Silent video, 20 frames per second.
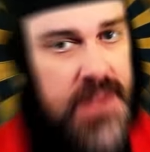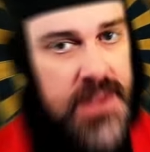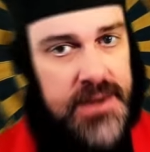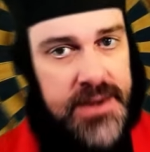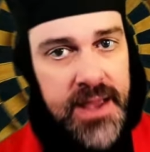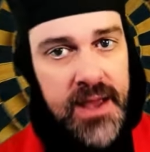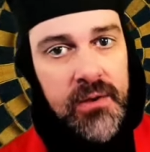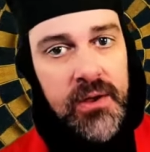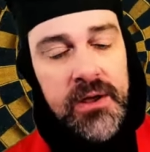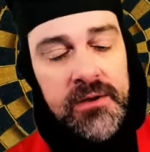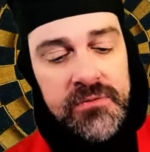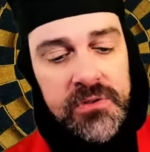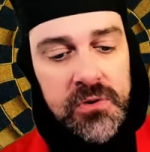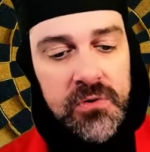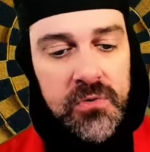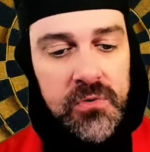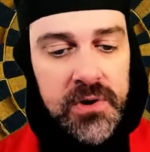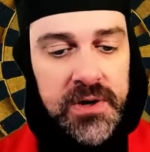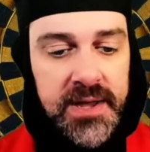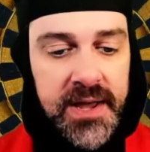Now, of the
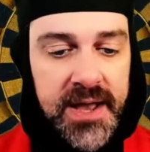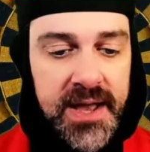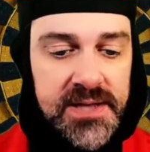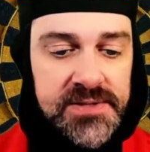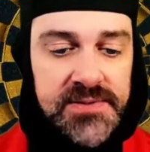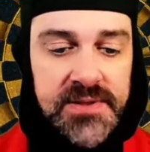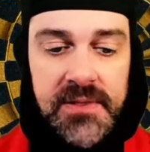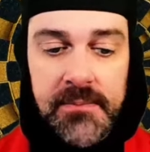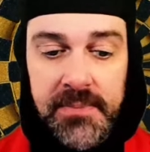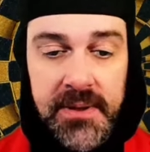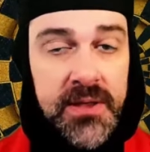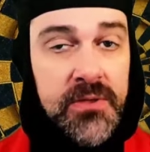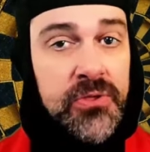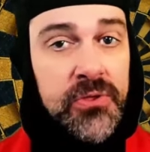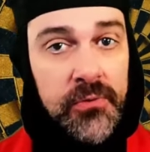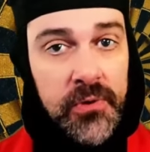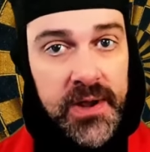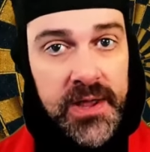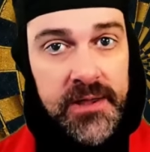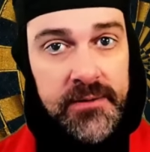core cast, the big
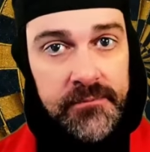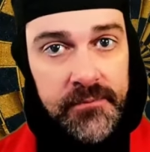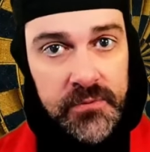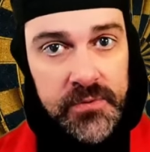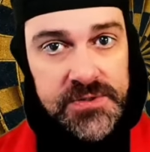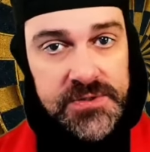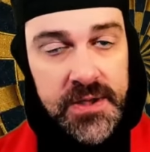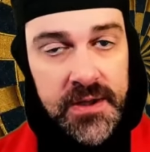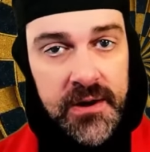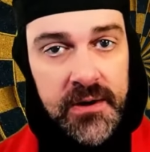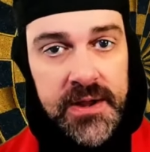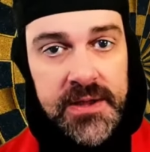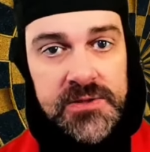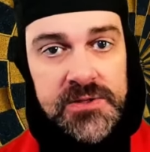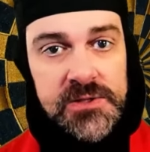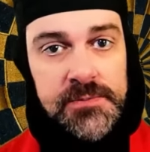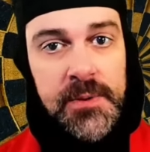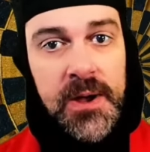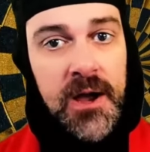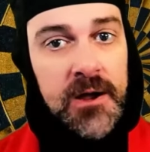three was there in
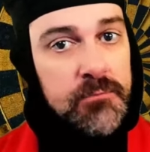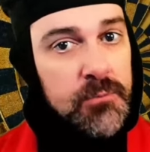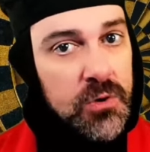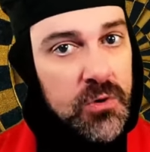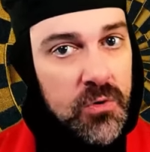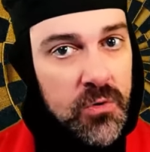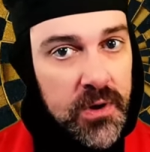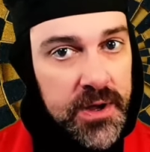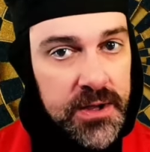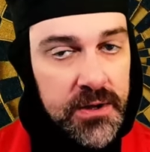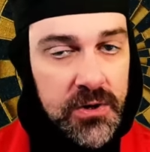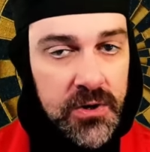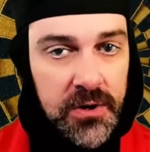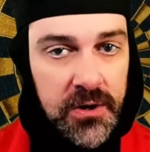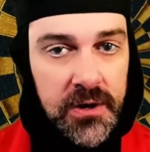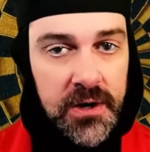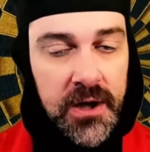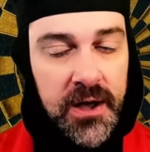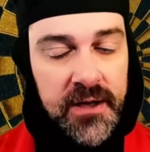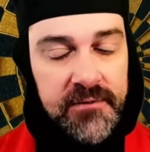Spock, McCoy, and
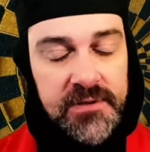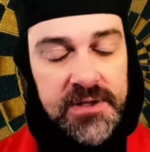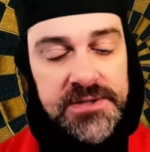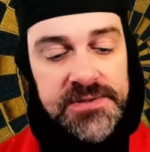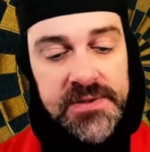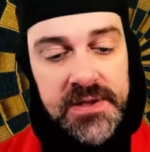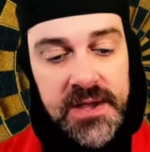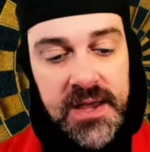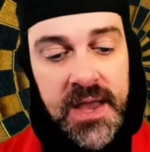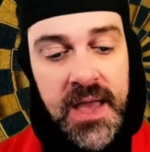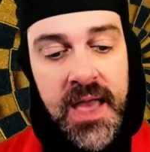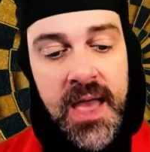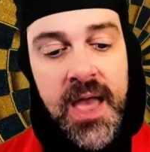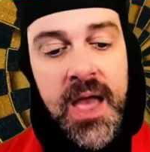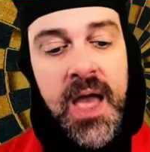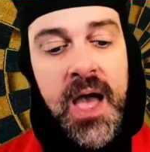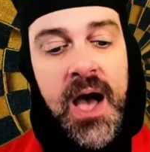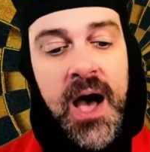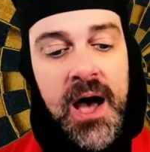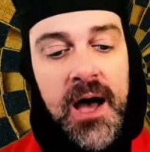Kirk, obviously.
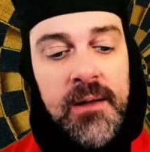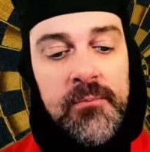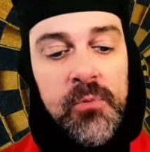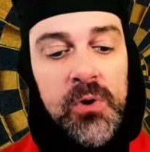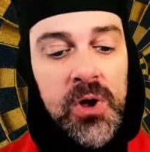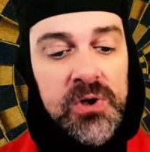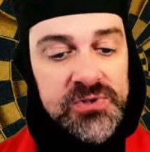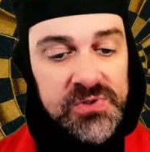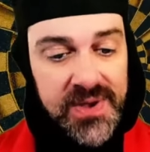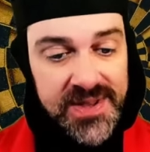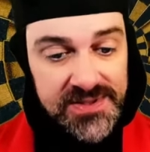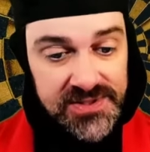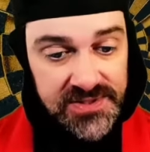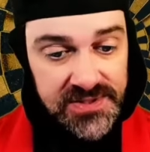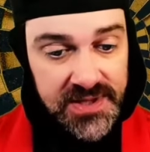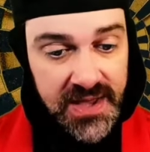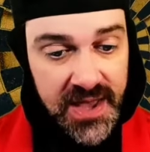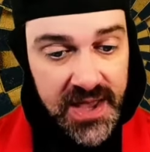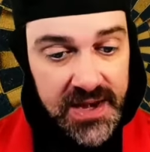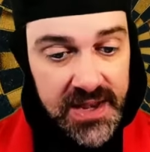We also had
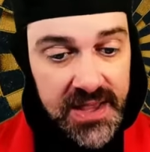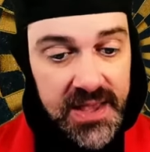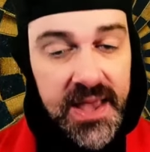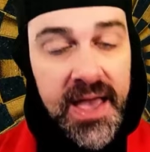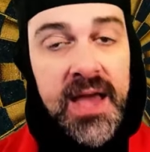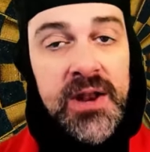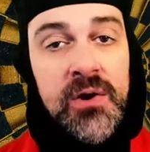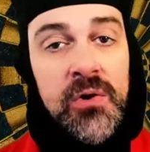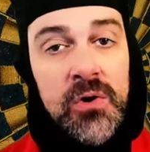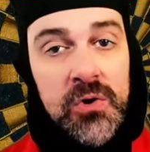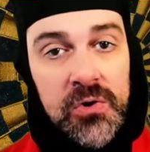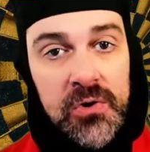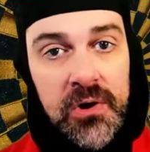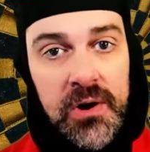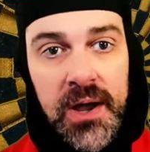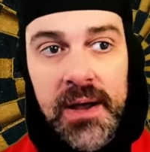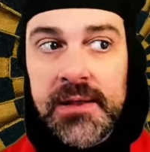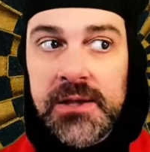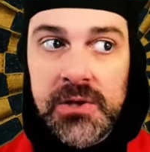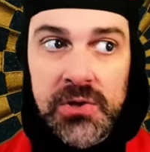Scotty and
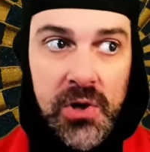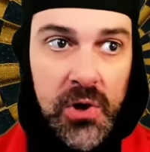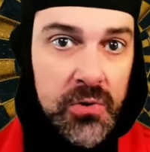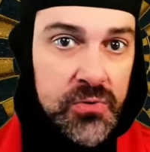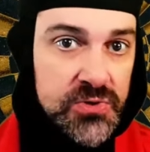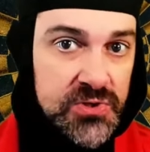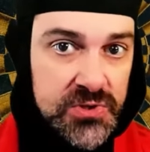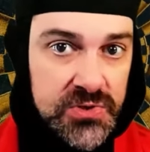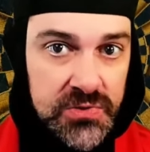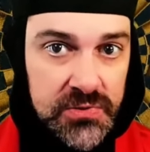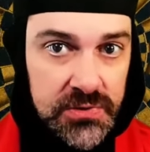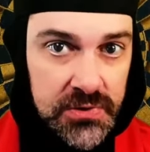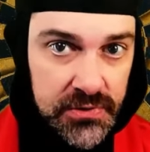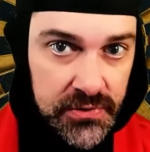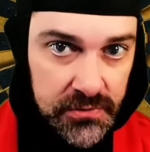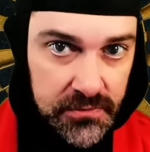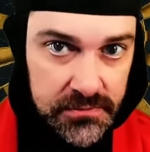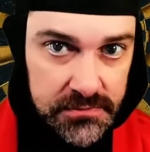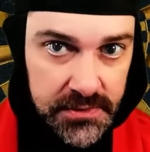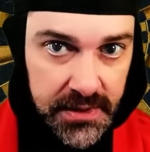Uhura, no
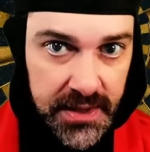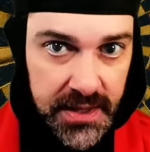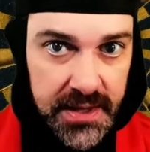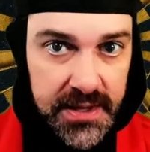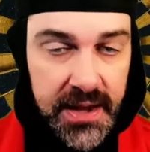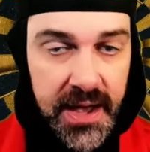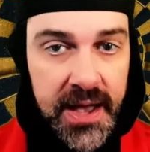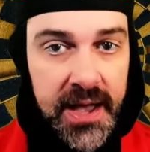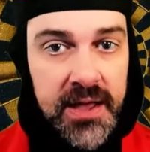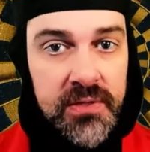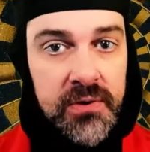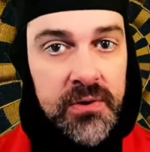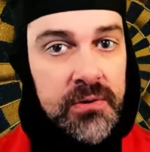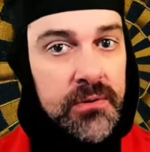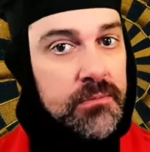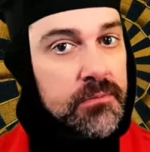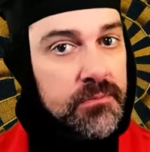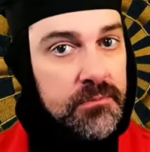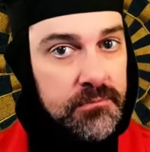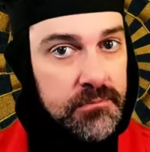Sulu, in either
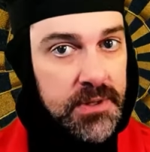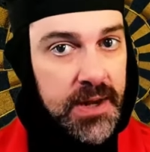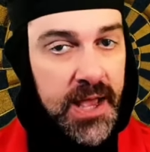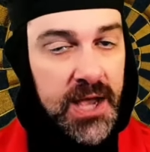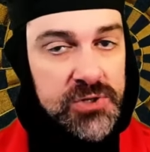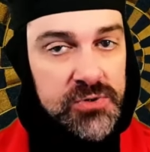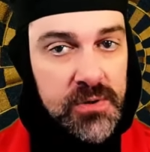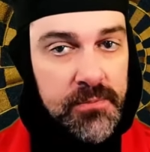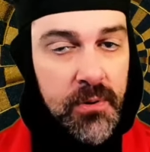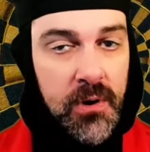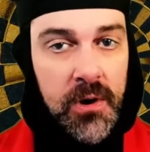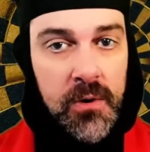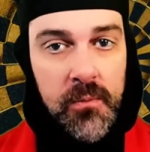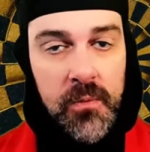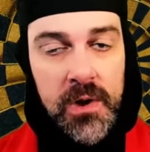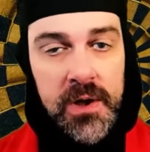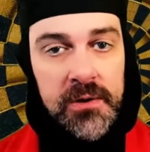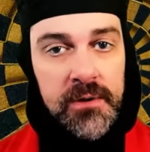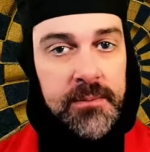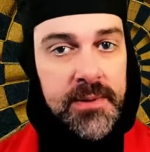Menagerie Part
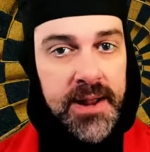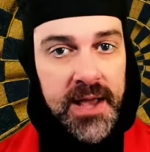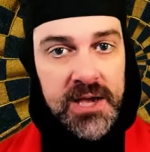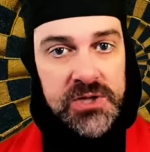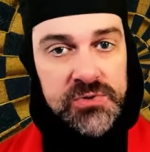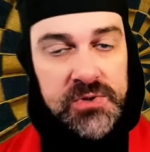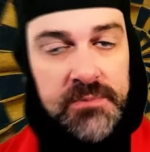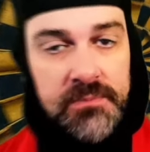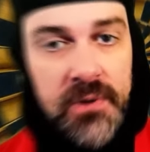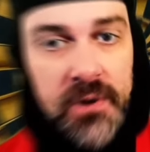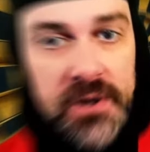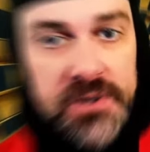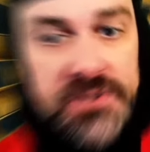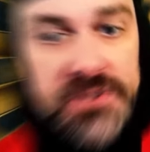1 or Menagerie Part